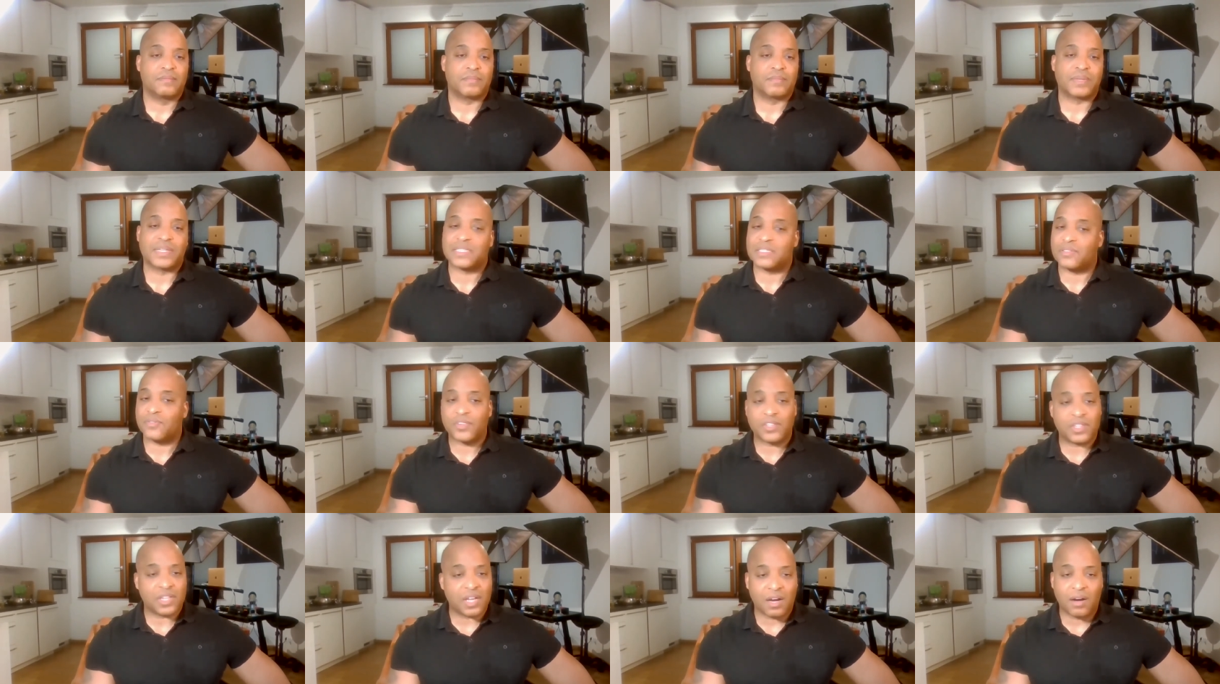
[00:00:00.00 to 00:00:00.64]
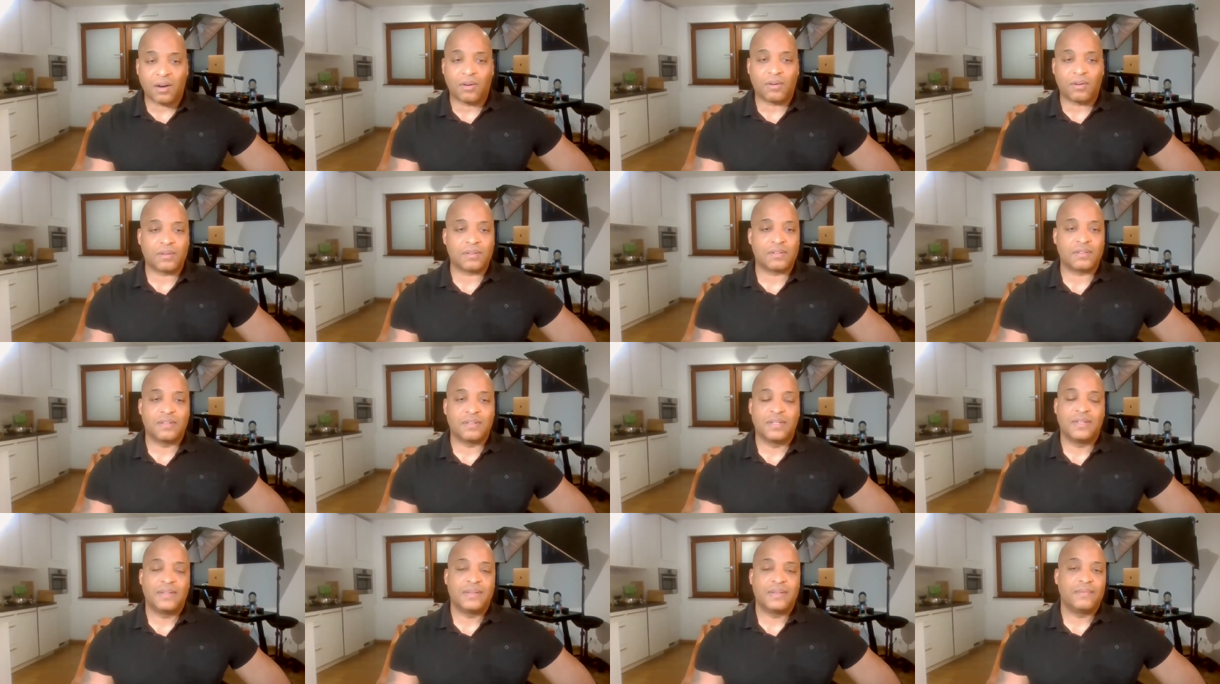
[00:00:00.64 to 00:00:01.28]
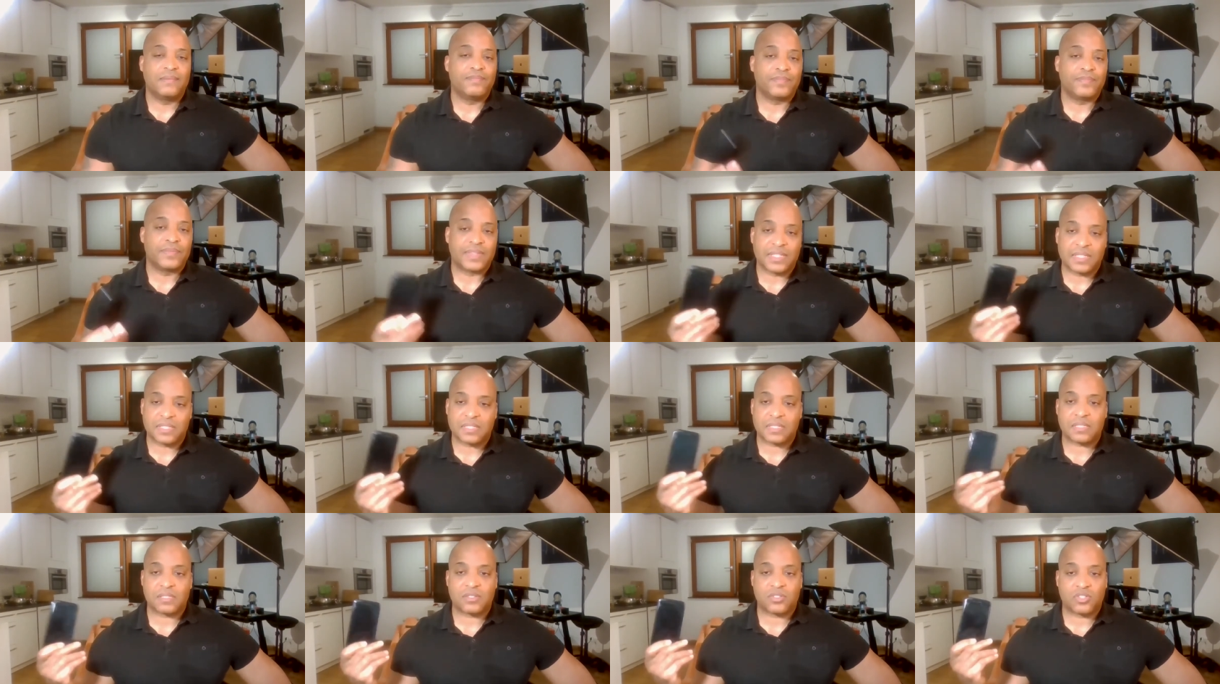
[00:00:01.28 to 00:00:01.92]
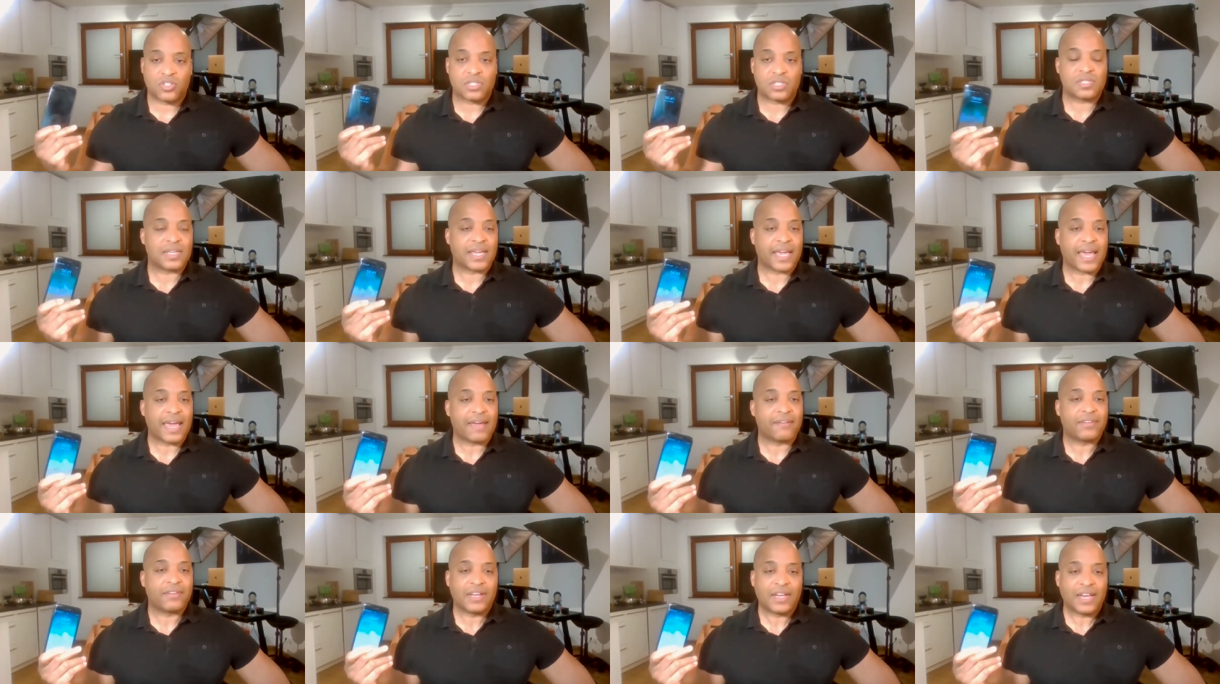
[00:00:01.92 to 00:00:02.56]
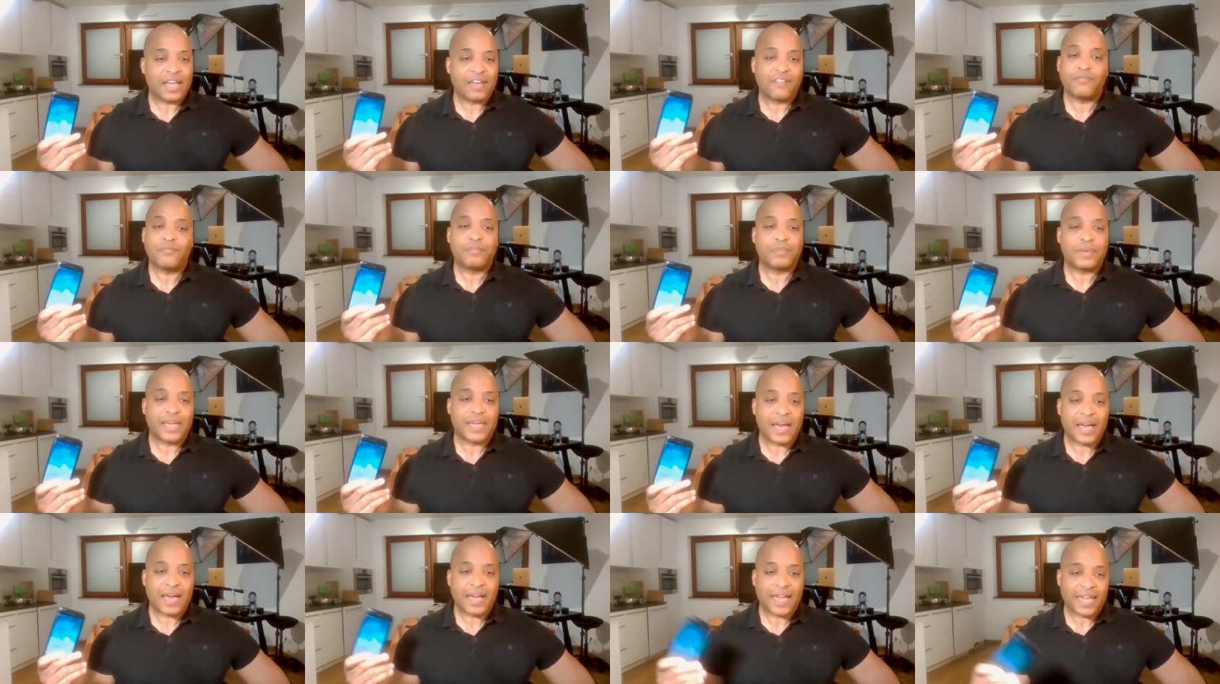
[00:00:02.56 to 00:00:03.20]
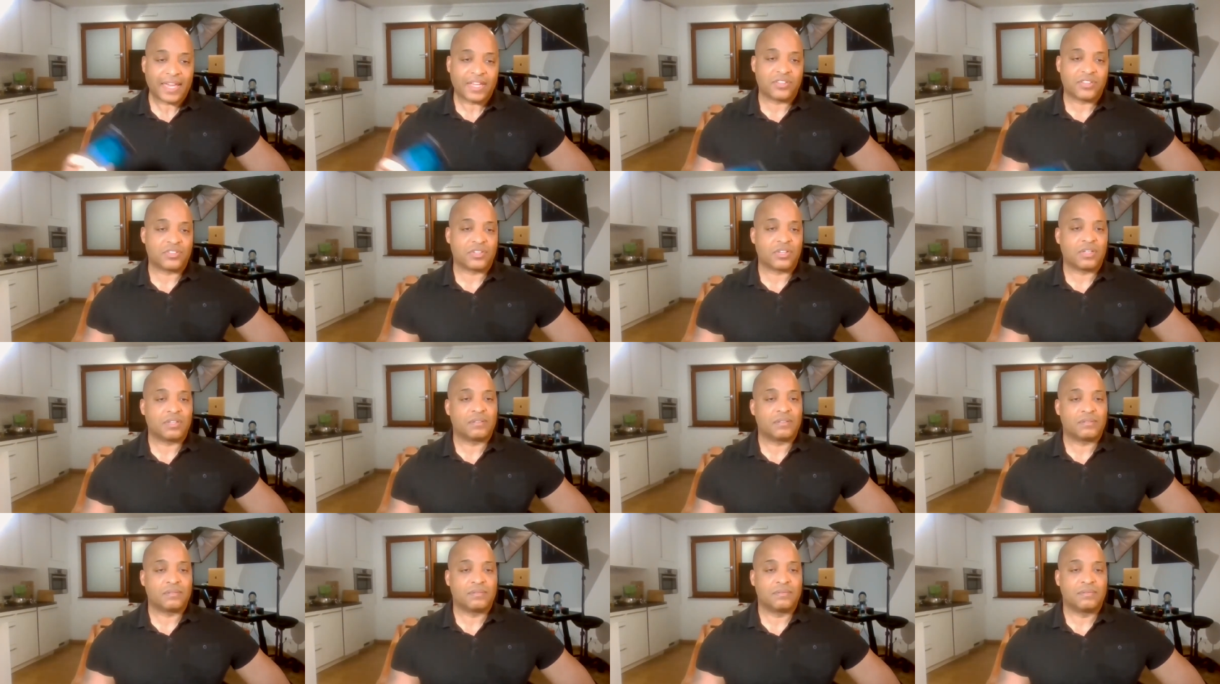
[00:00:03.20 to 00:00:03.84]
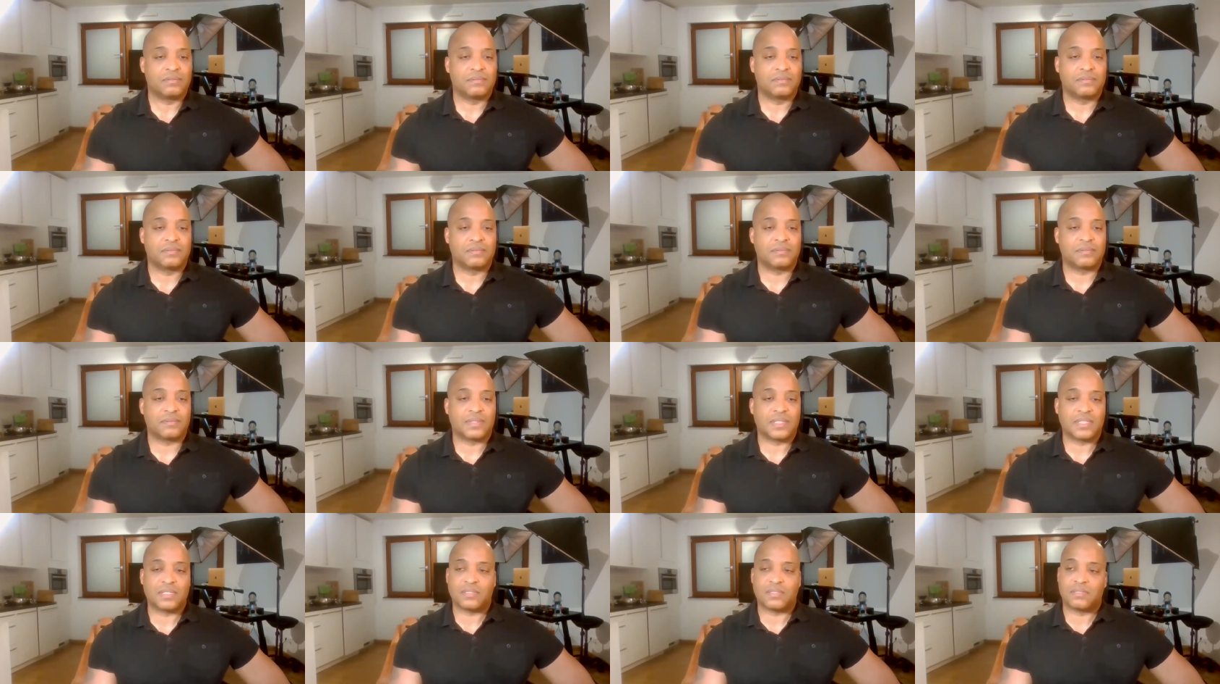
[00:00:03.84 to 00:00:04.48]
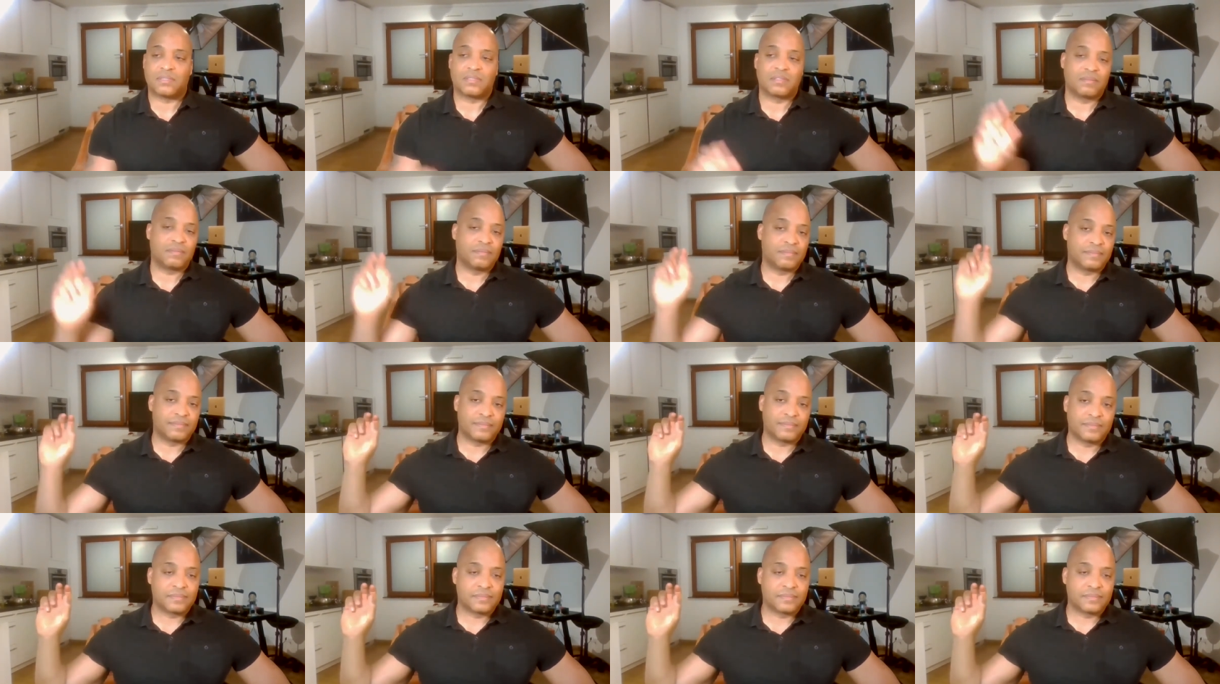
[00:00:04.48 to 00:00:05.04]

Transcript: Because if you don't, this is just like having an FBI agent that's